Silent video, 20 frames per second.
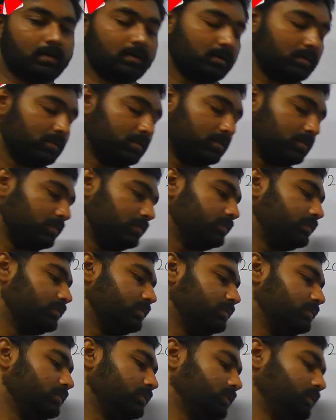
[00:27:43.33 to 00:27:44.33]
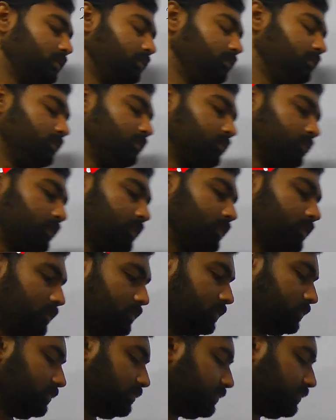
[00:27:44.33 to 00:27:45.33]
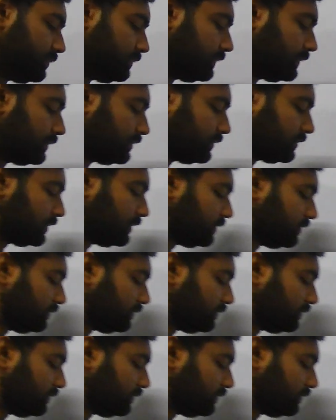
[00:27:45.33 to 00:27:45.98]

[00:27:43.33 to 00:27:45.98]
I want to tell you one